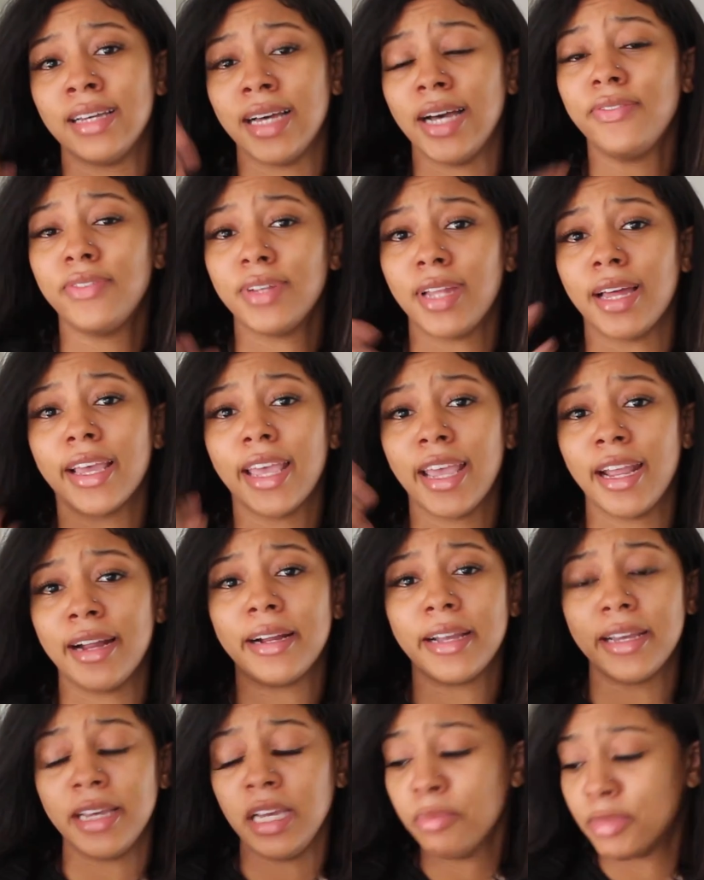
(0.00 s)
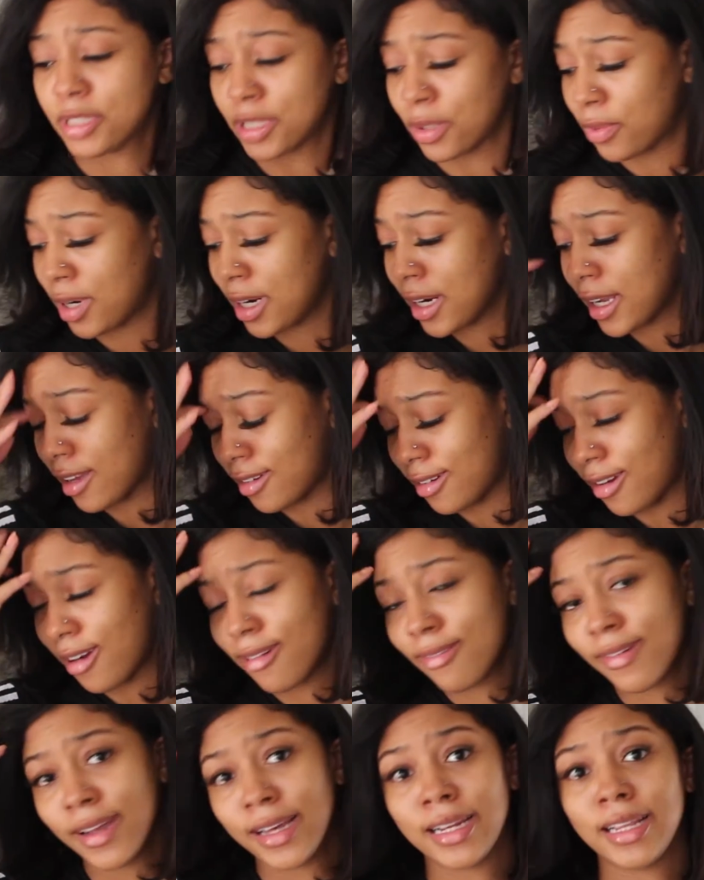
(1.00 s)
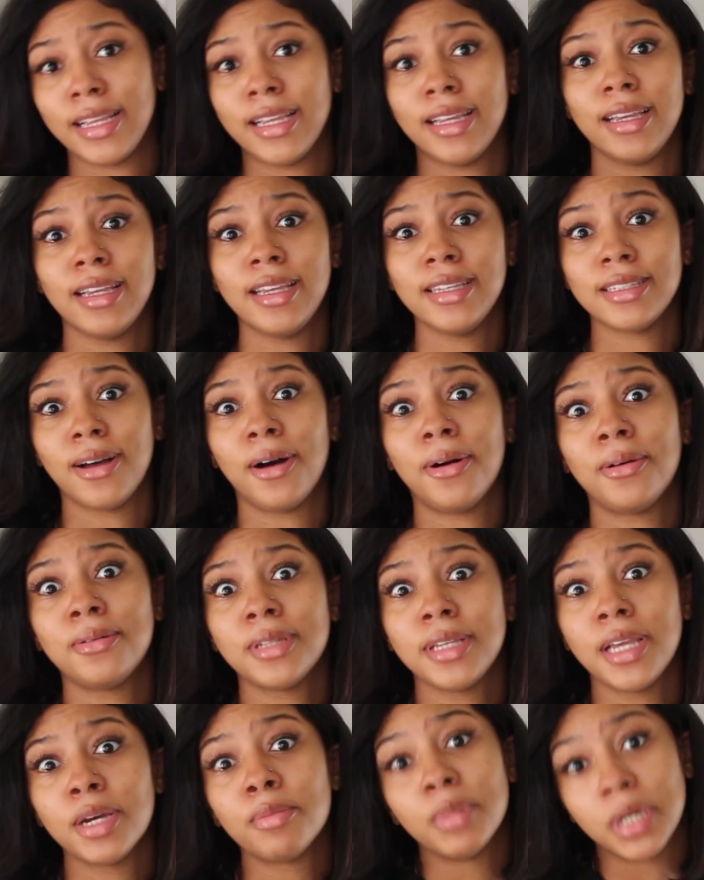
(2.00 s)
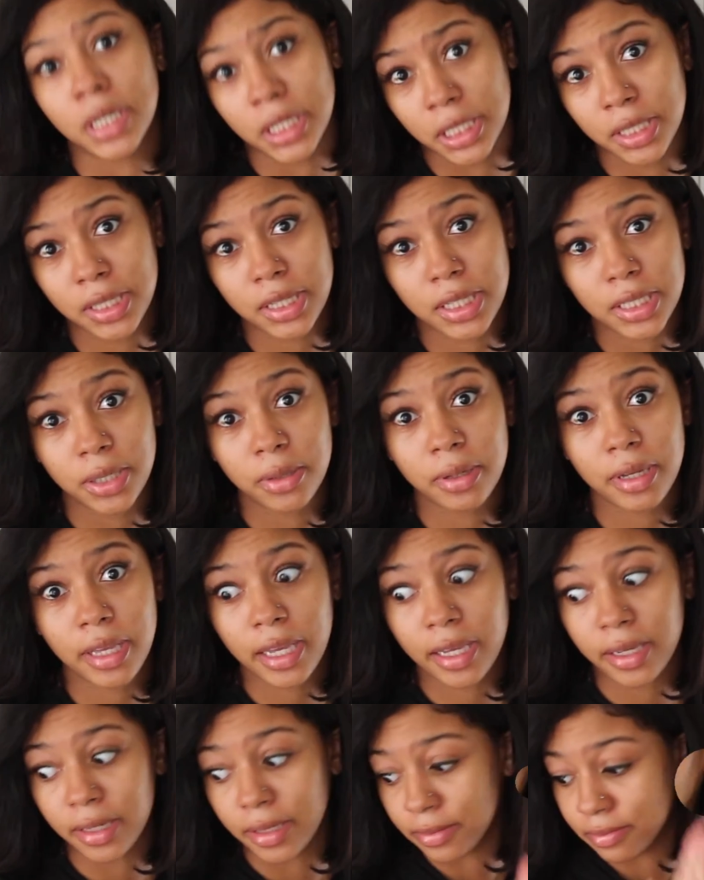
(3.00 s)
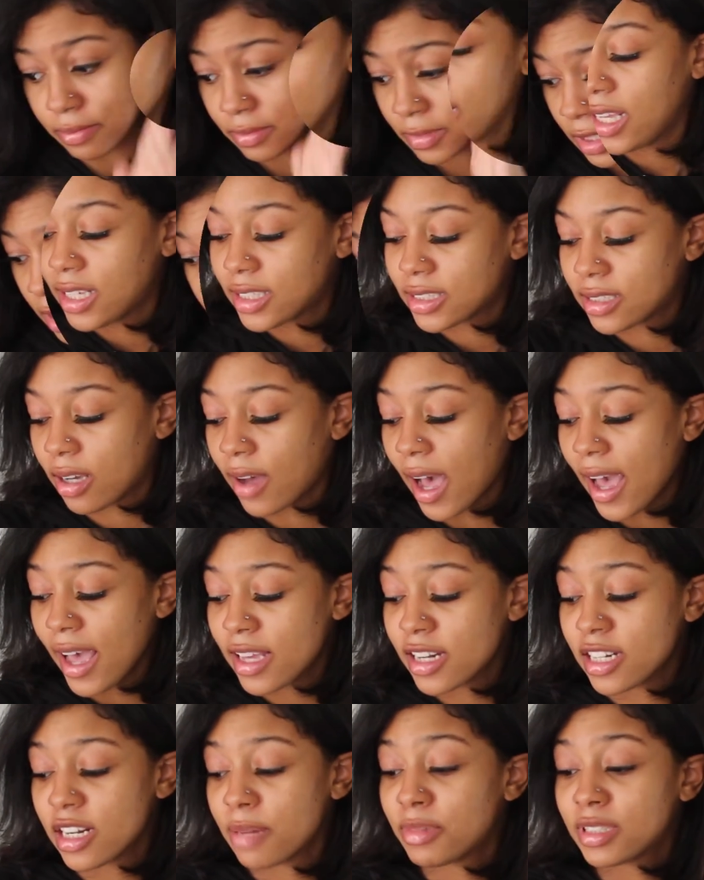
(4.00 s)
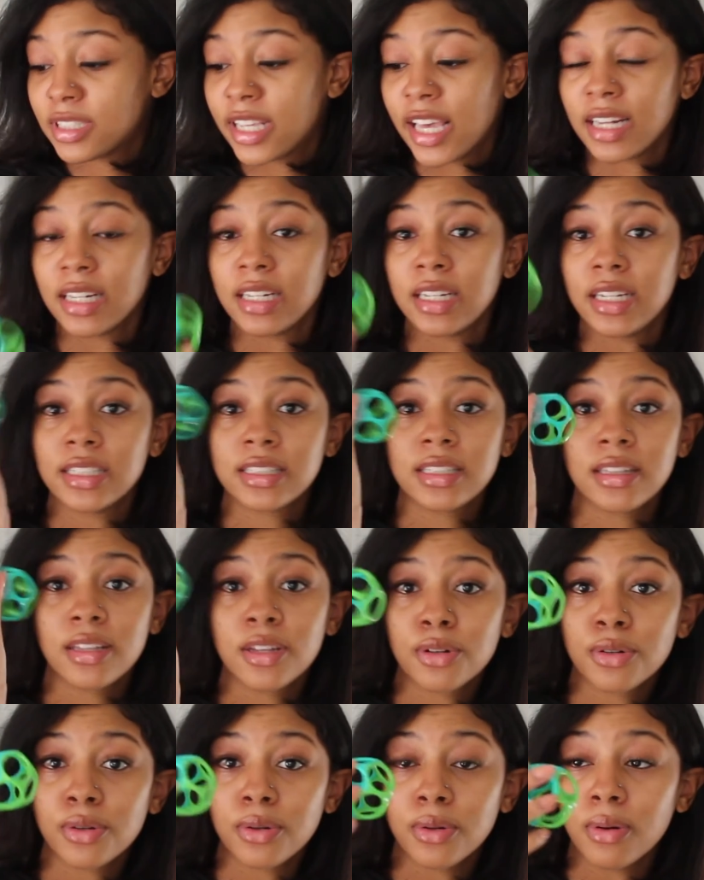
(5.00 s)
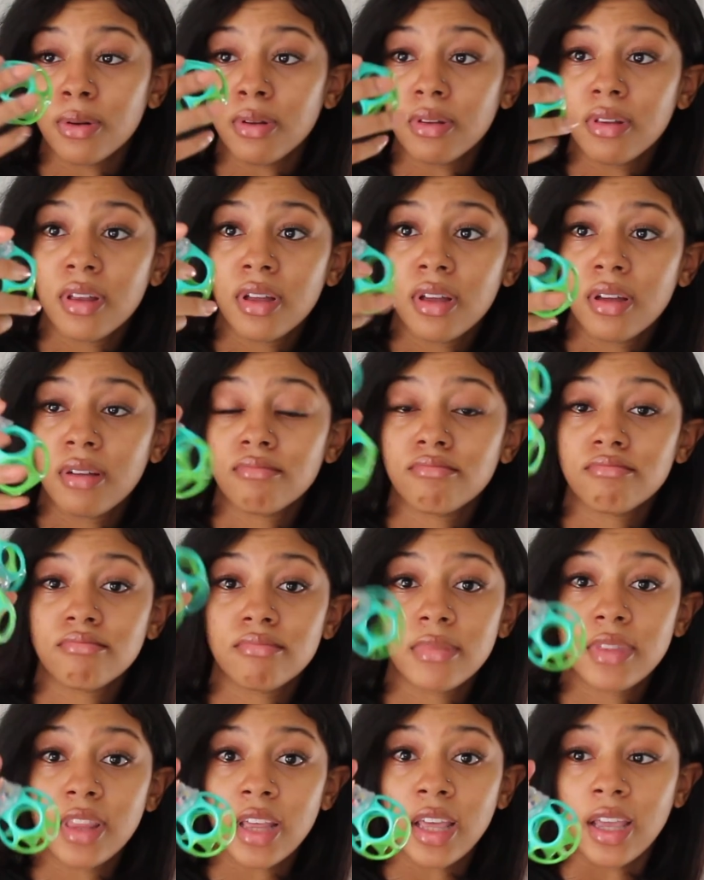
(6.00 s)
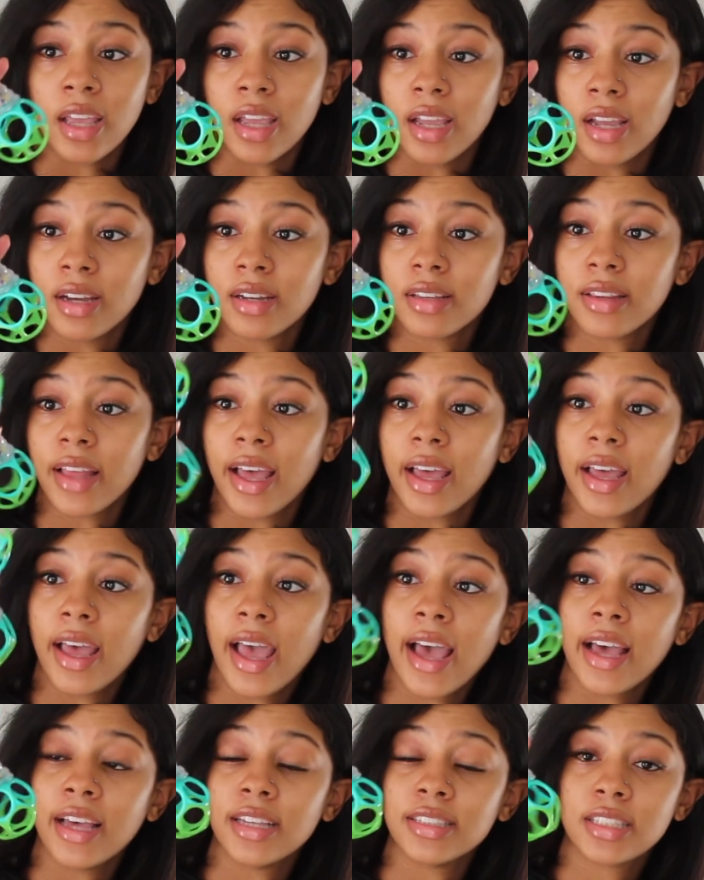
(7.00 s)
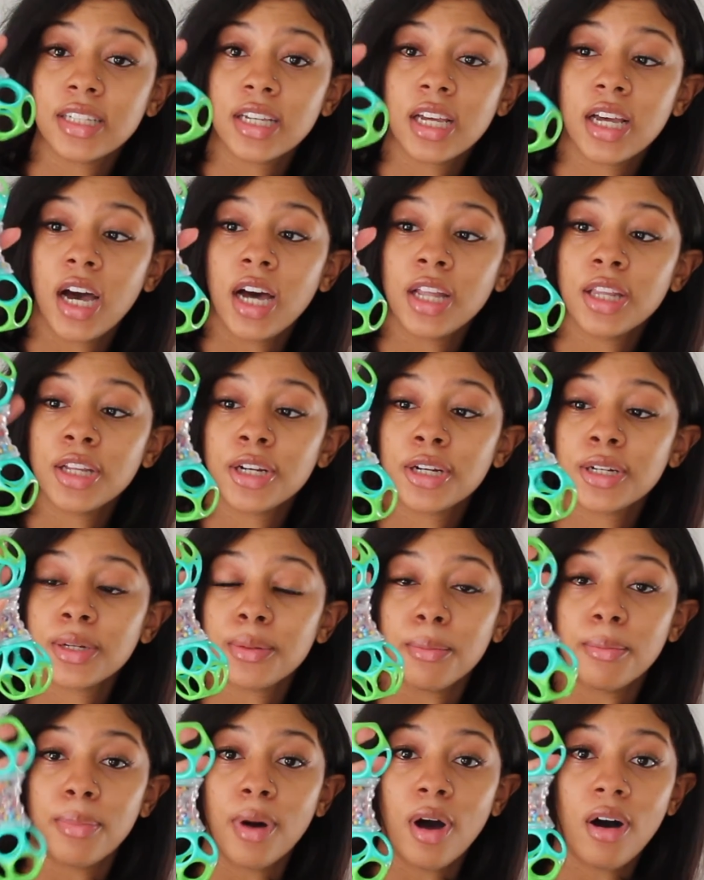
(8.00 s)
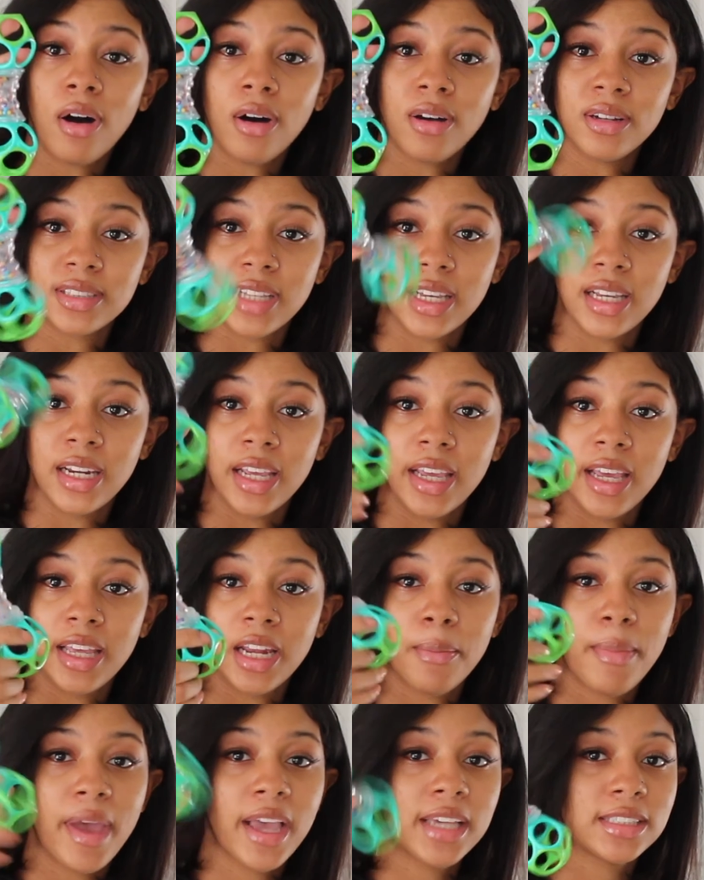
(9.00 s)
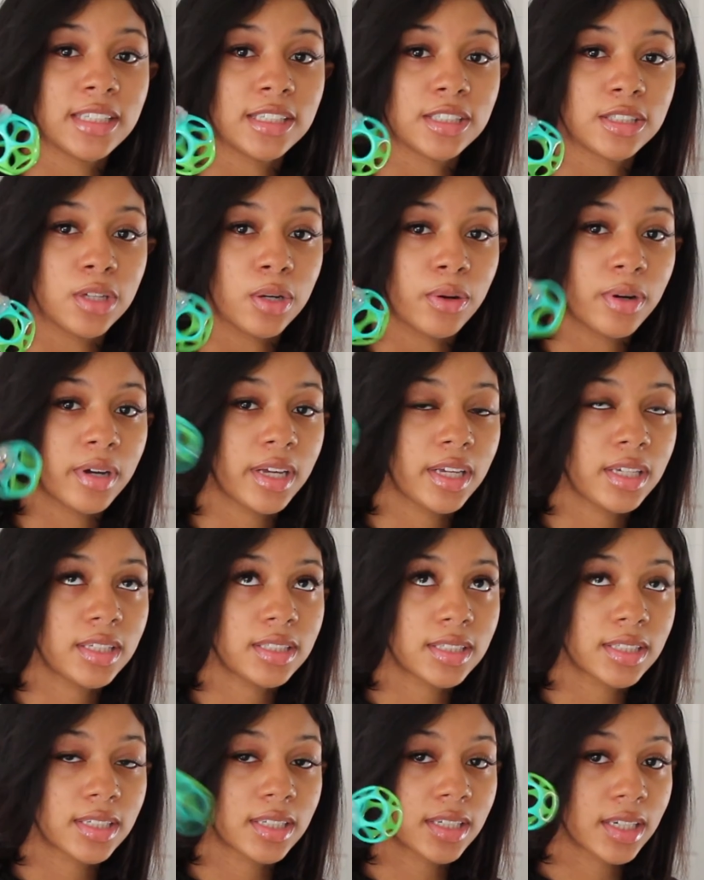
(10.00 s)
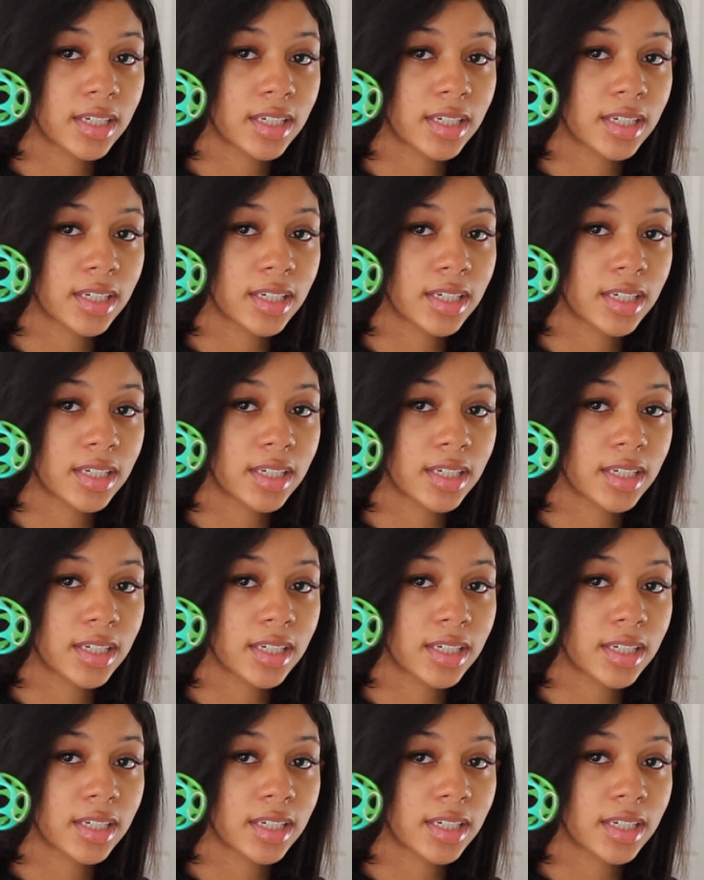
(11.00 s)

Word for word: I feel like carrying him is a workout already. He's only a month, okay? So I ended up just getting this little thing that has colored balls in it and it makes this noise.